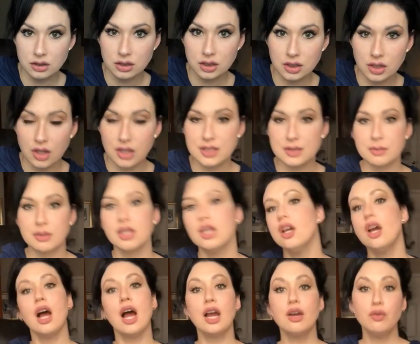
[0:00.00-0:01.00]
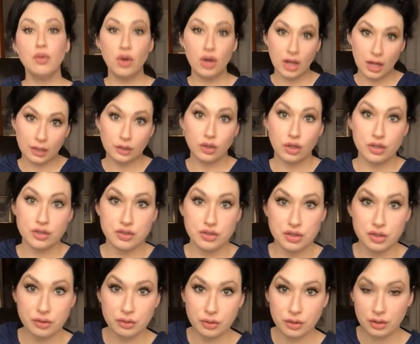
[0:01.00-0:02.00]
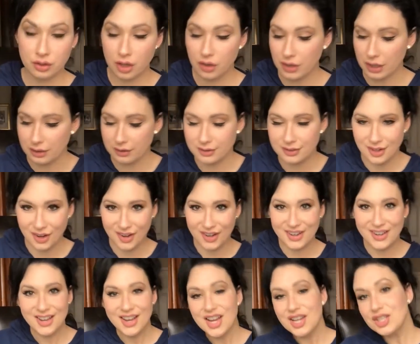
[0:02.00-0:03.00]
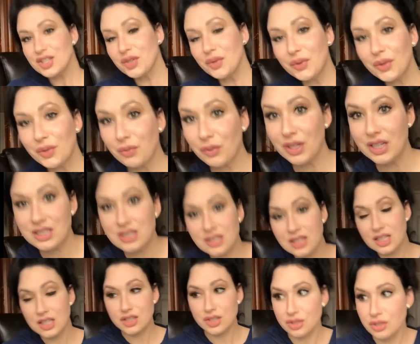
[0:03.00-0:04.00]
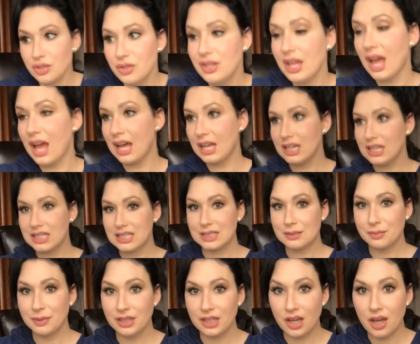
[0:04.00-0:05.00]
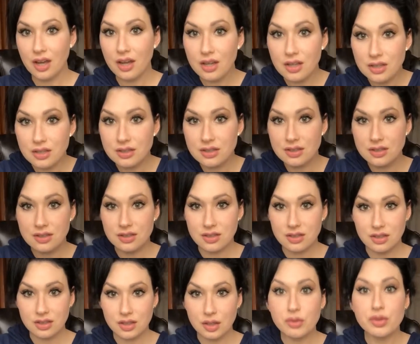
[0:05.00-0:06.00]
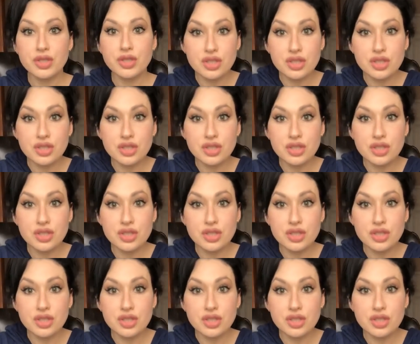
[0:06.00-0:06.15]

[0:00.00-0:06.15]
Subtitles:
you lost me. I lost you. Okay, sorry. So the reason they do that is because there were